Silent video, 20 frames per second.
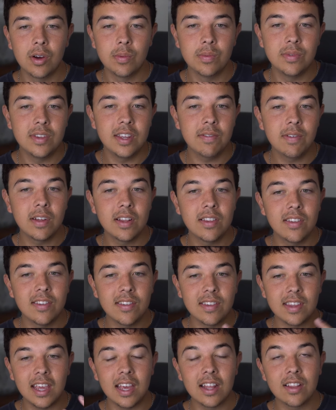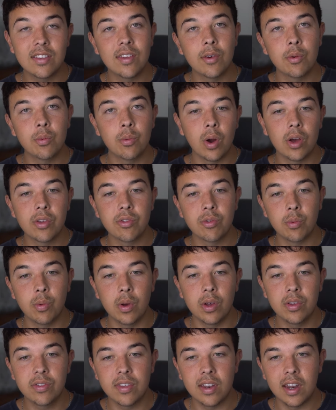defenses get to Russell
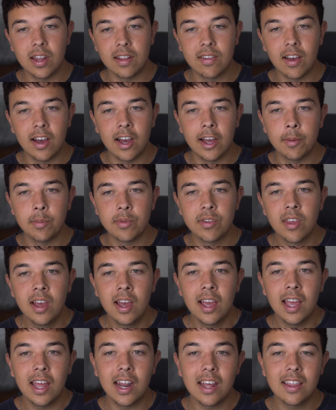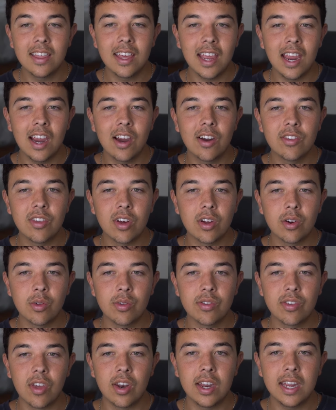Wilson at times. And I think Aaron Donald
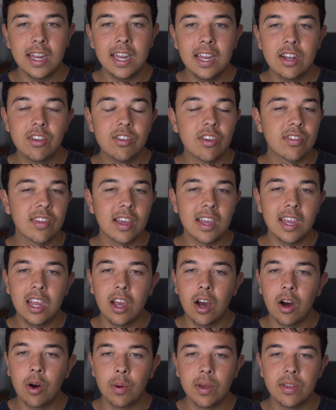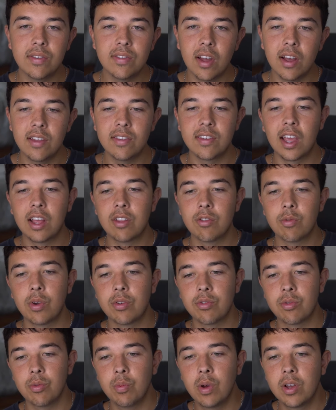is going to eat just like he always does against
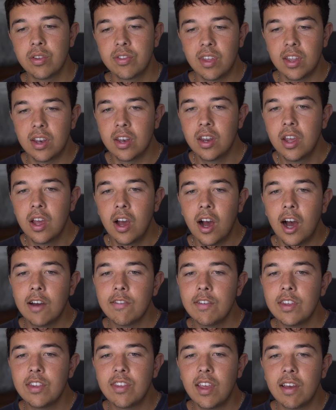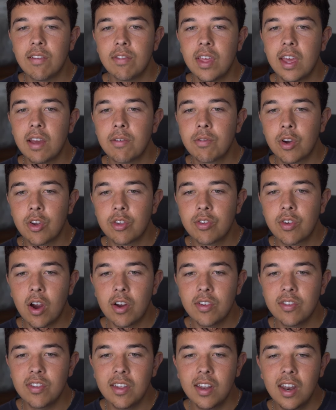Russell Wilson. Obviously, they have Chris
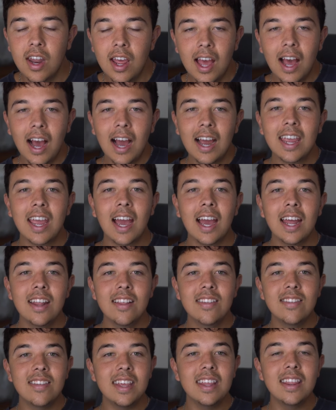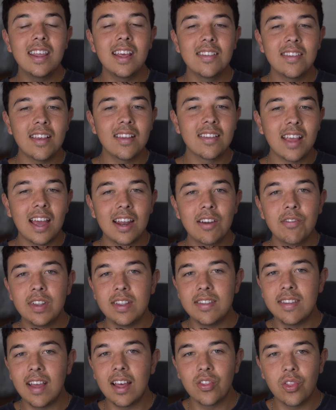Carson. I kind of see this as kind of a
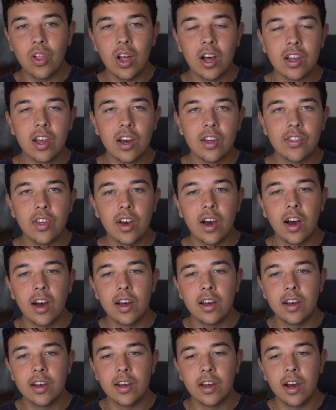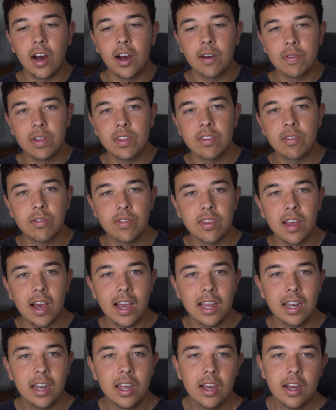deadlock on the offensive
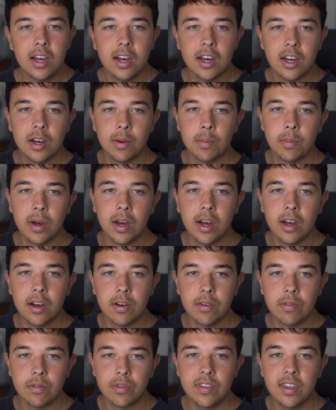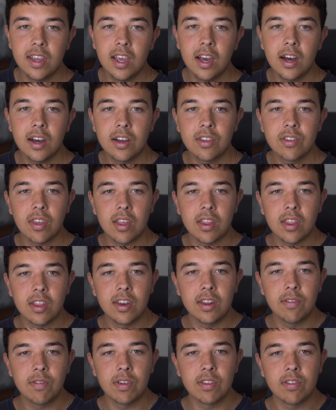side of Seahawks and the
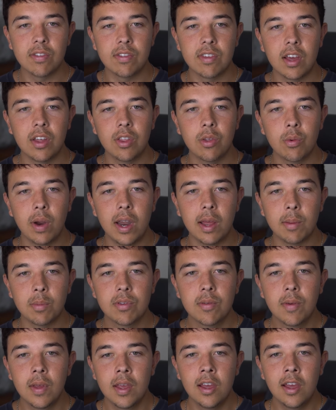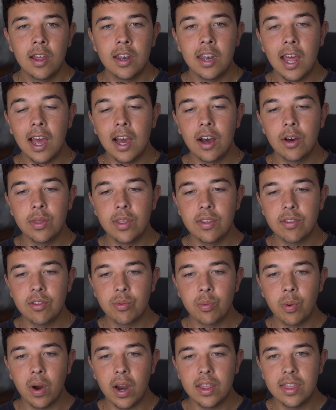defensive side of the Rams. Now, this
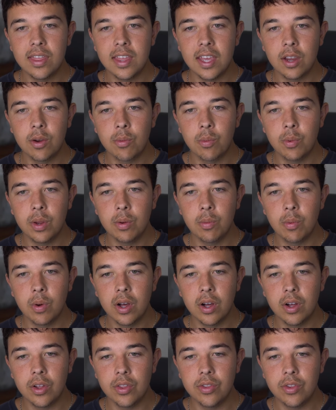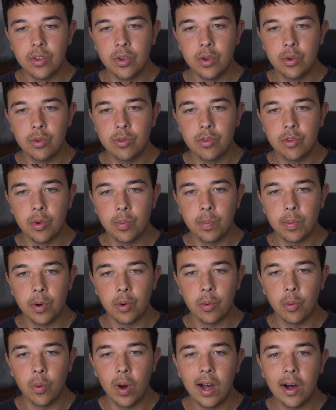is where I think we will do
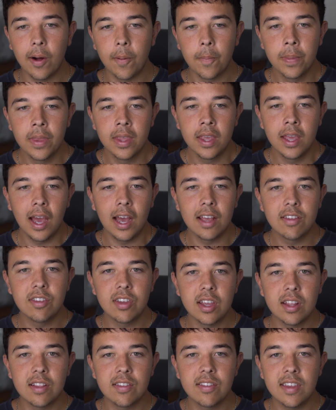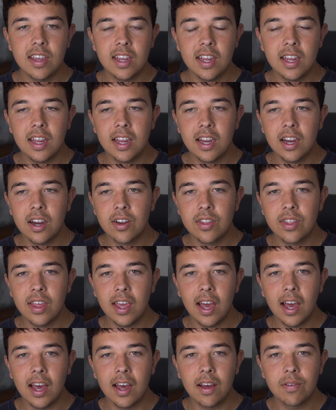super well. As you can see here,
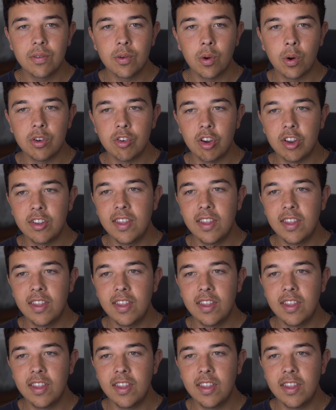they have Quandre